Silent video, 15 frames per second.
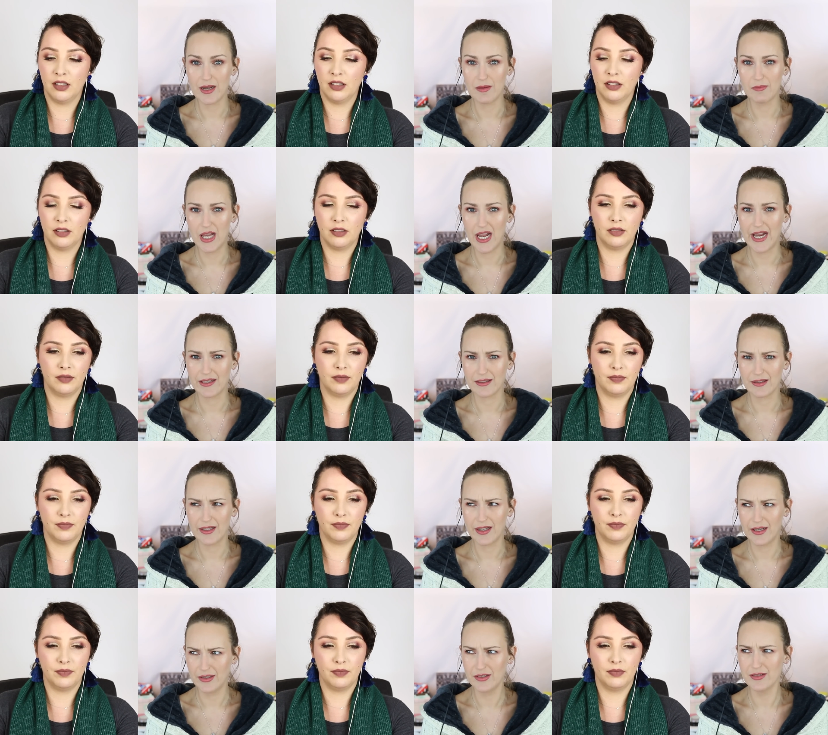Speaker 1: I'm like,
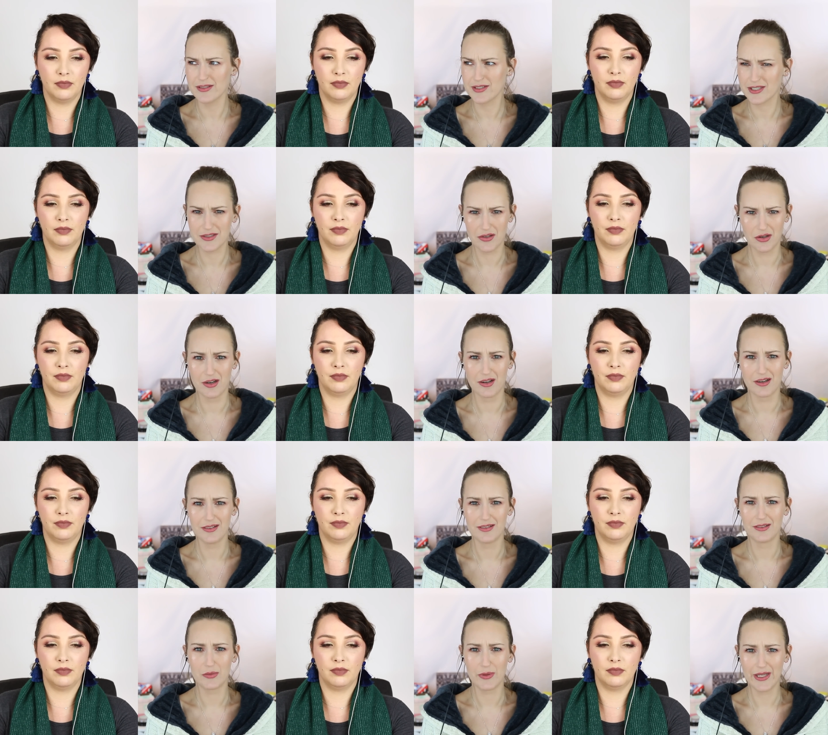are you
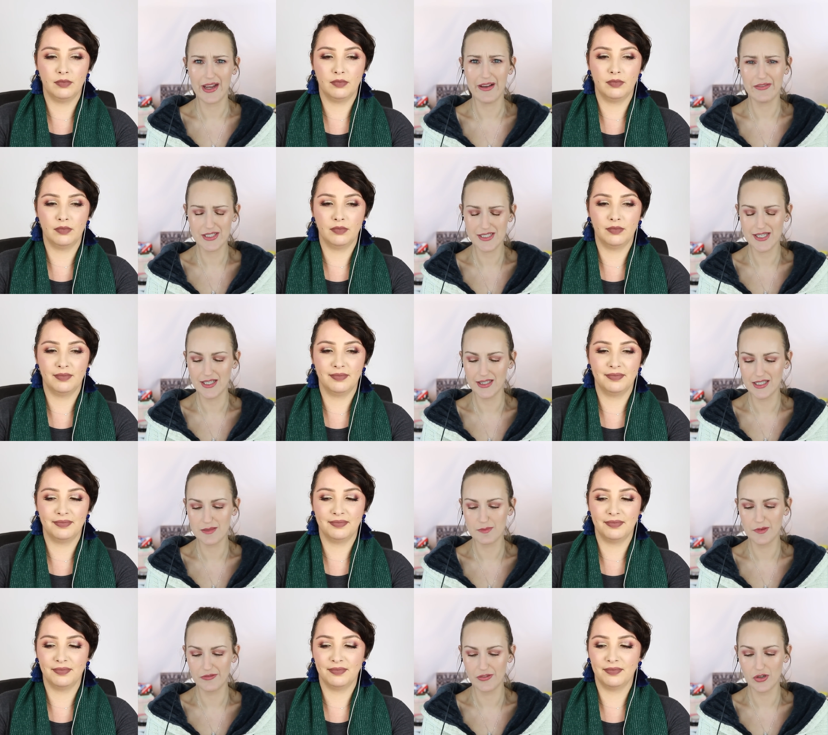sure we haven't seen
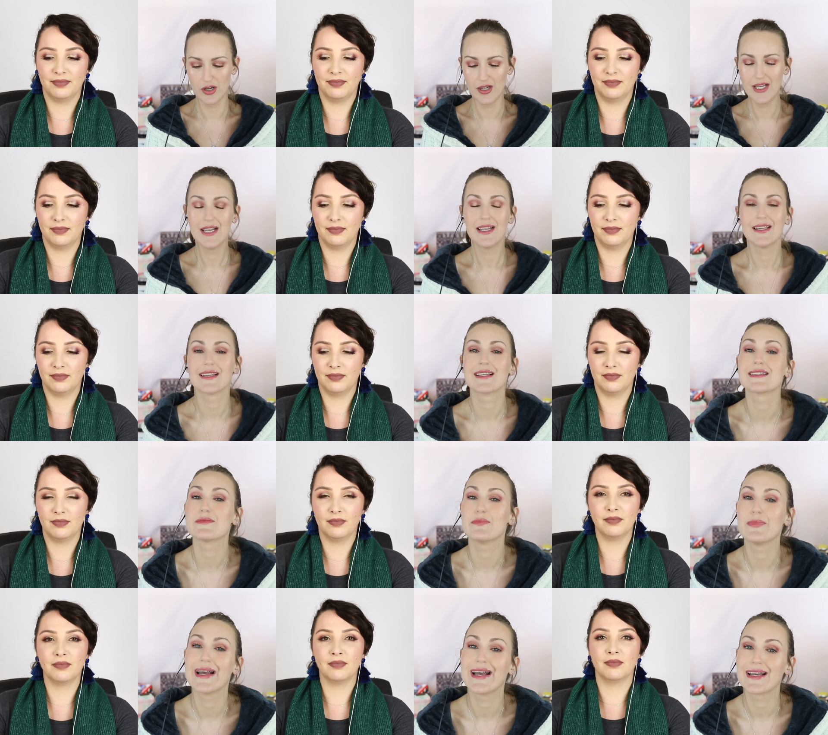this before? That's
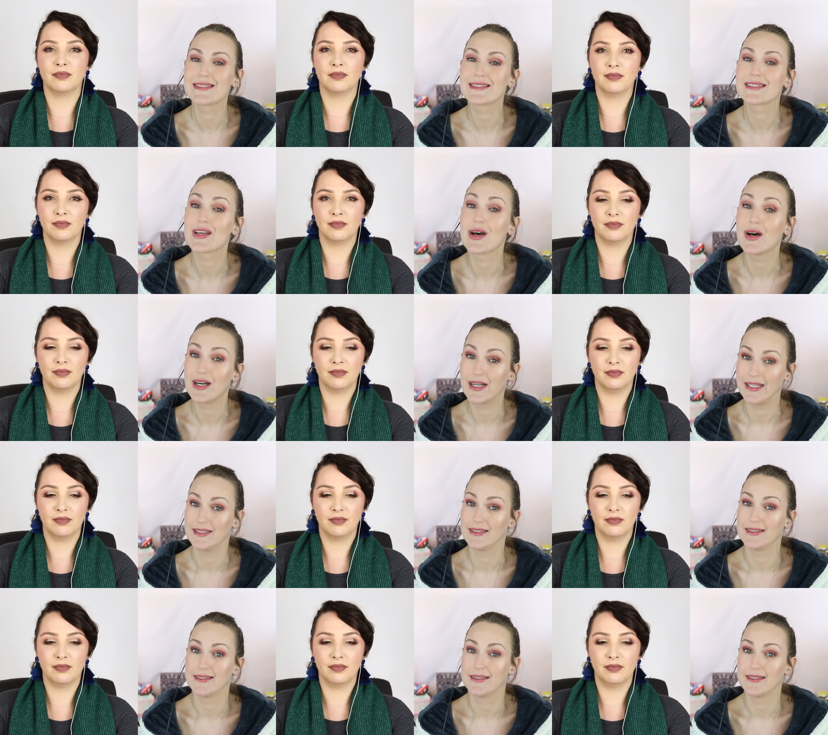a bad
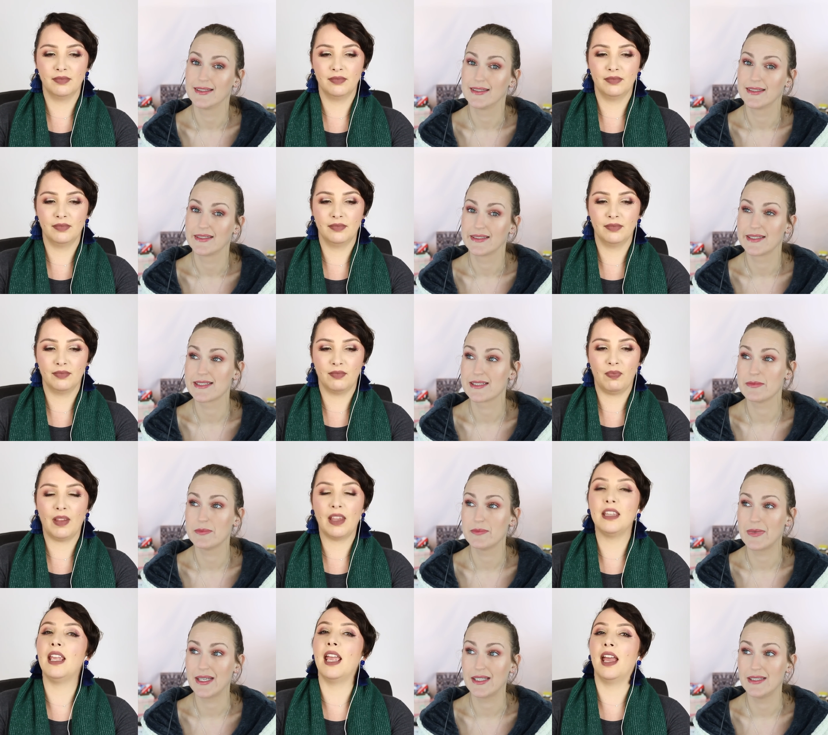sign, because
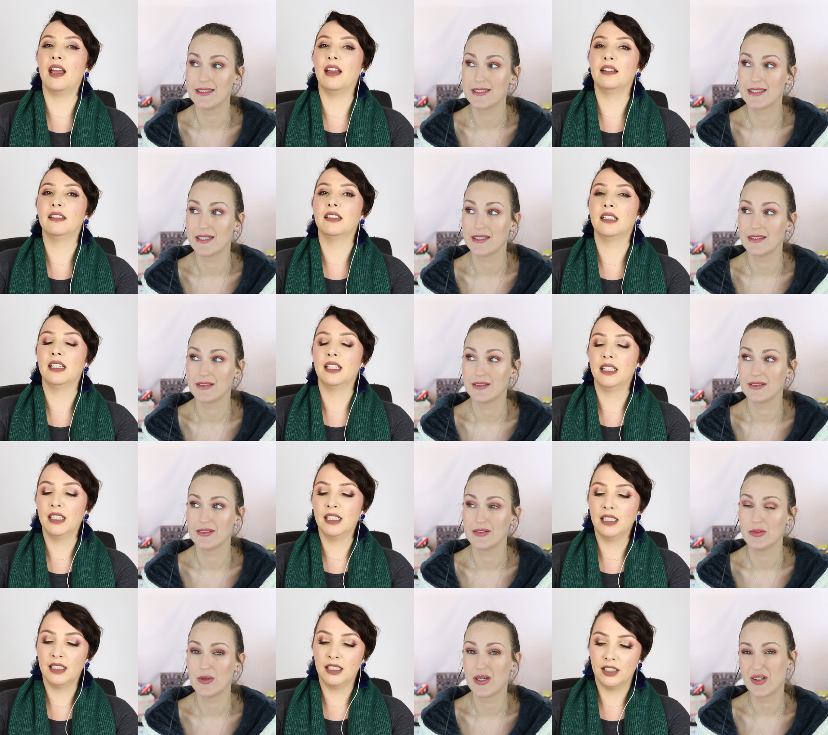it
Speaker 2: means yeah. that,
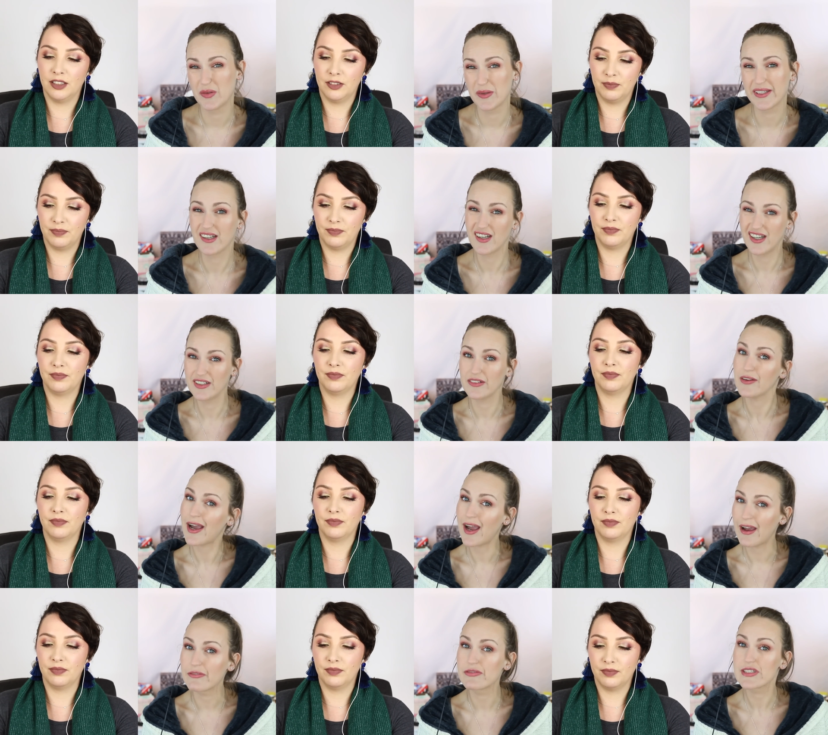
Speaker 1: well, we kind of
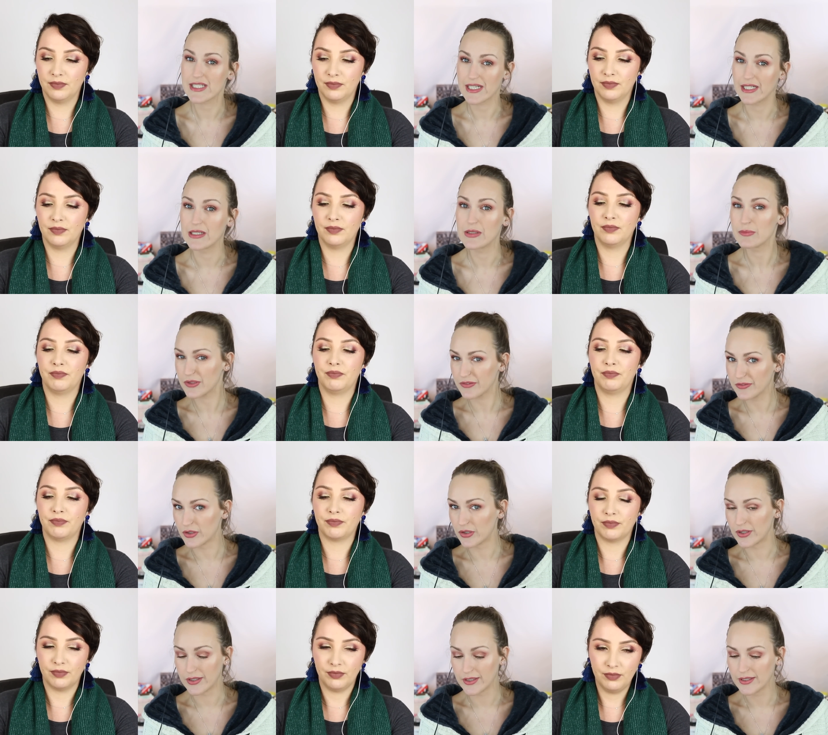have seen it
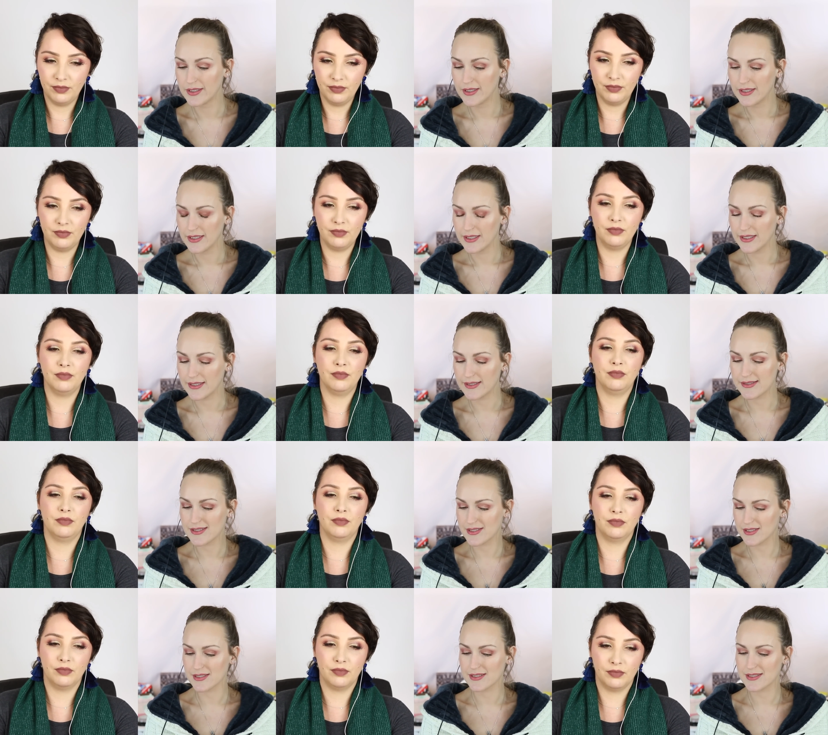before. It's
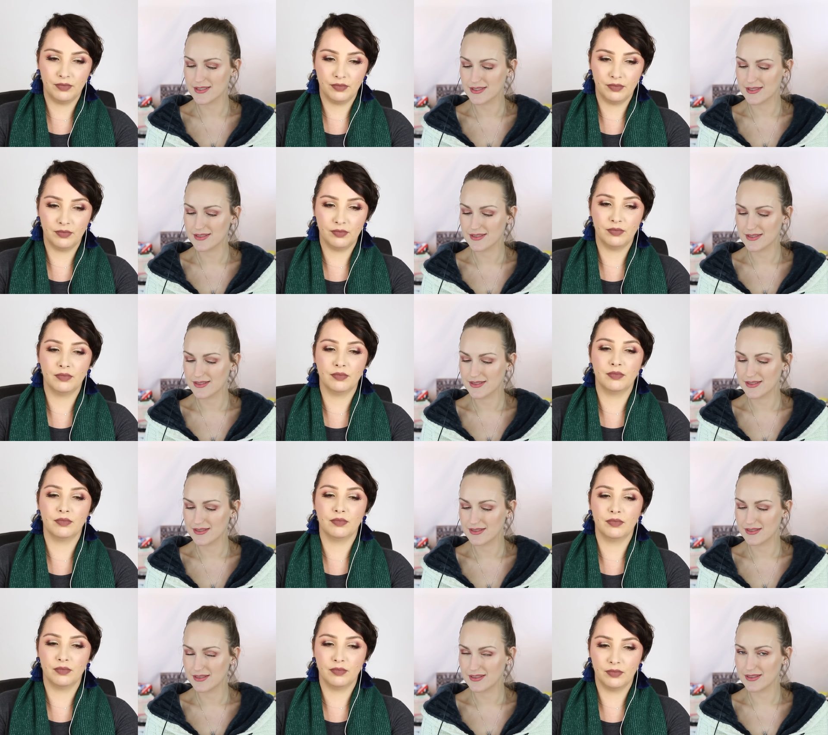just,
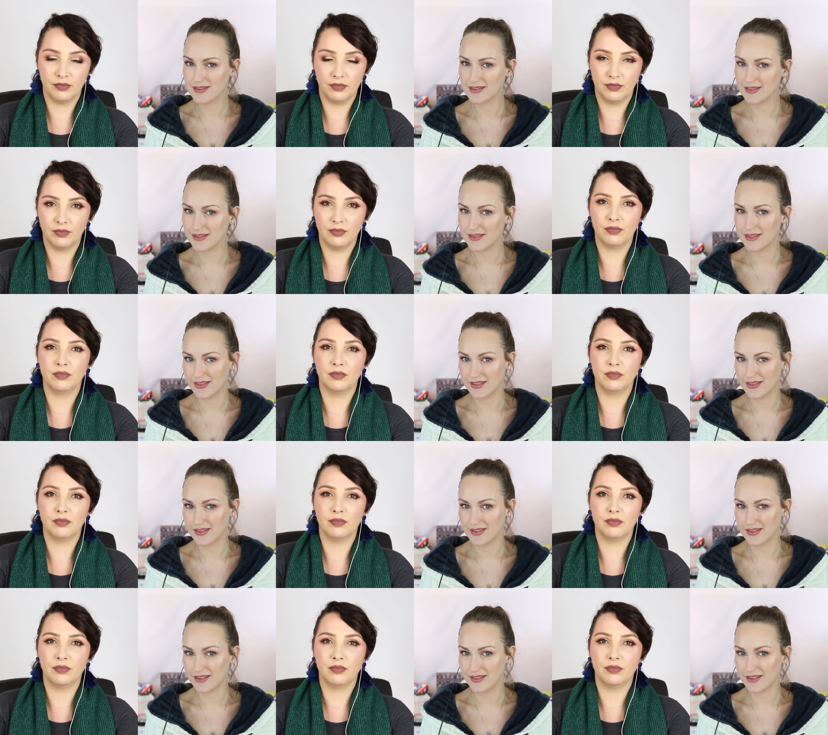you